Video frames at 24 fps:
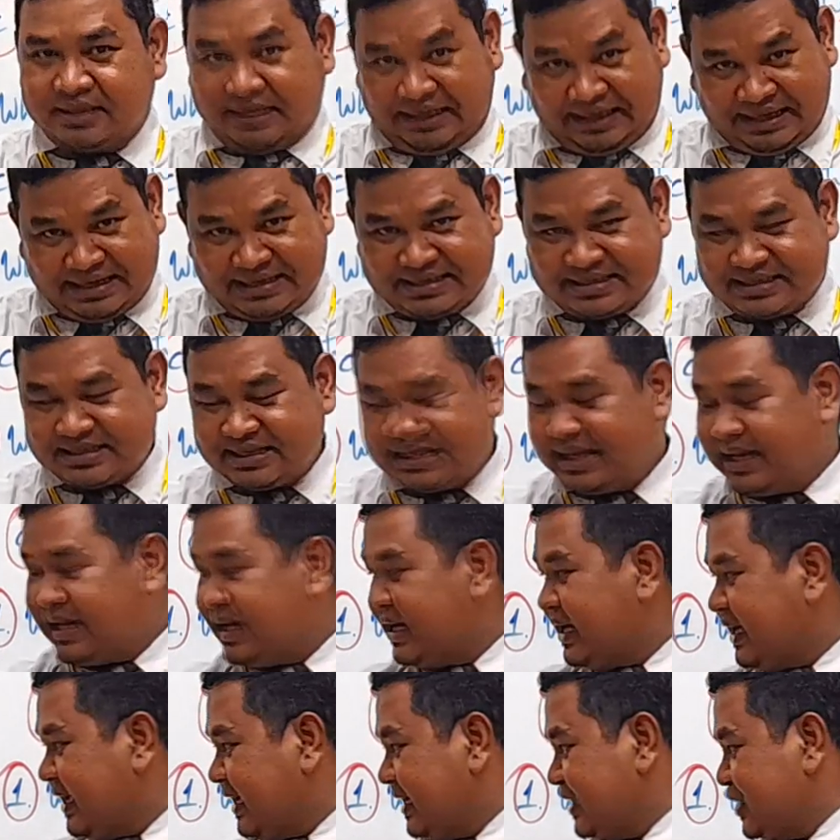yes,
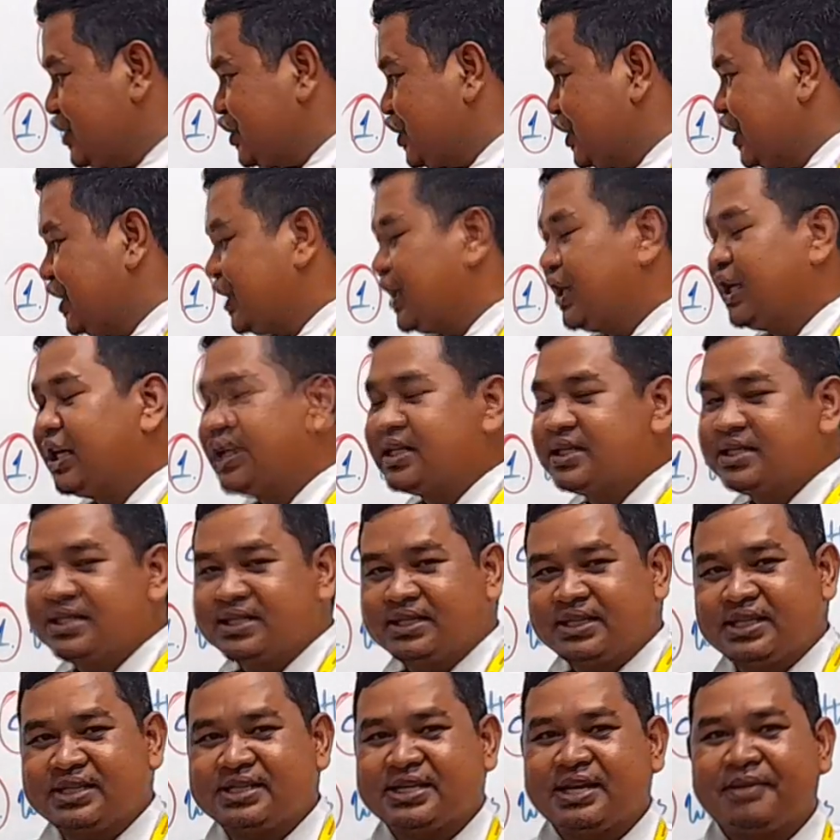and turn on
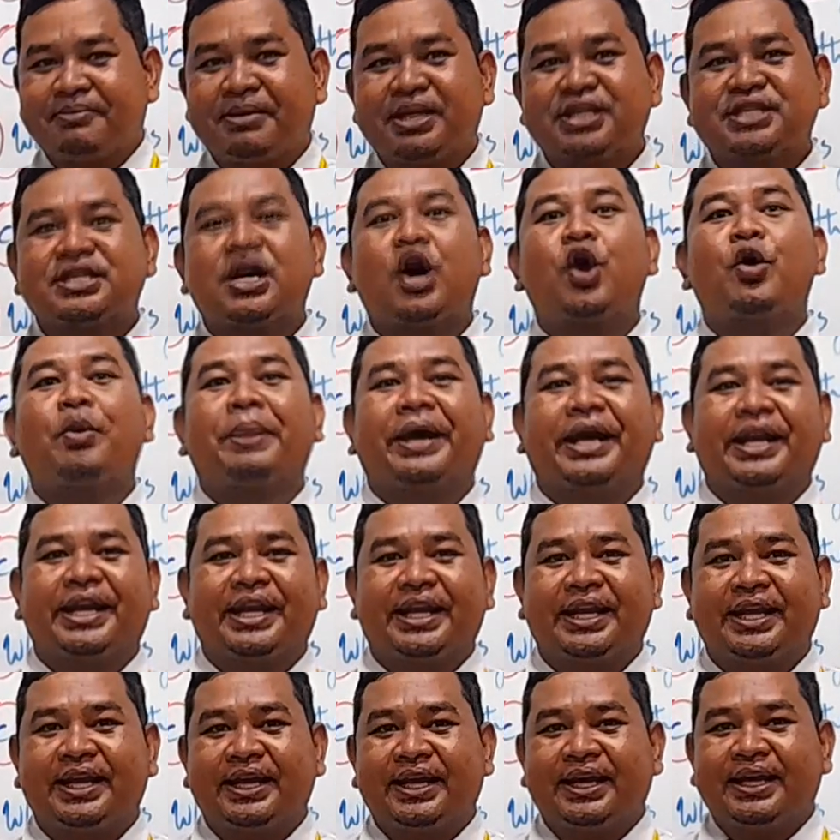the same as open.
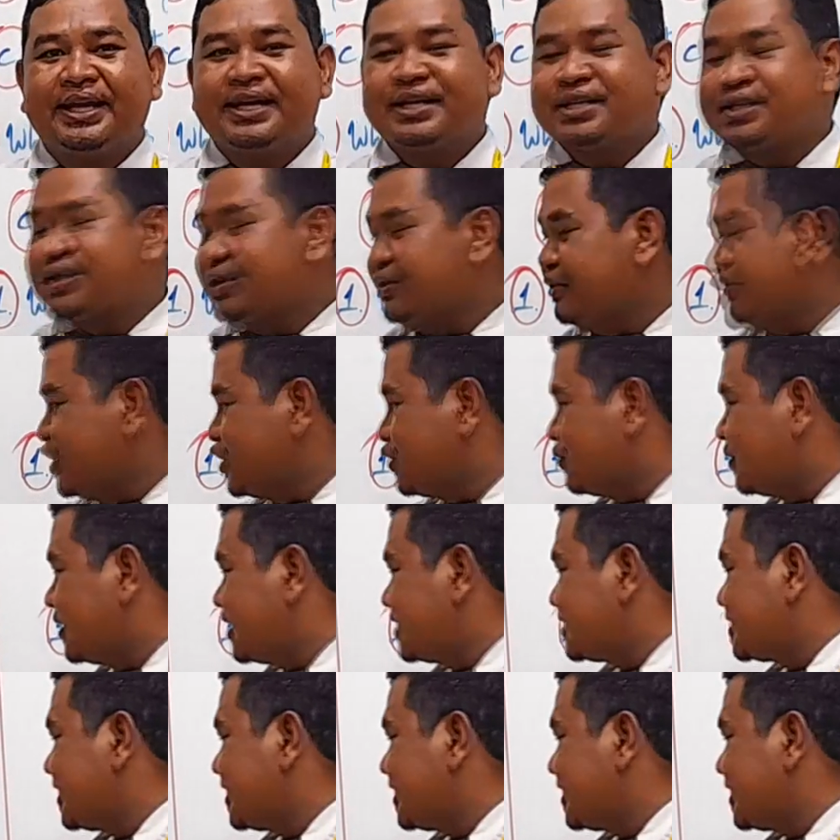So this one is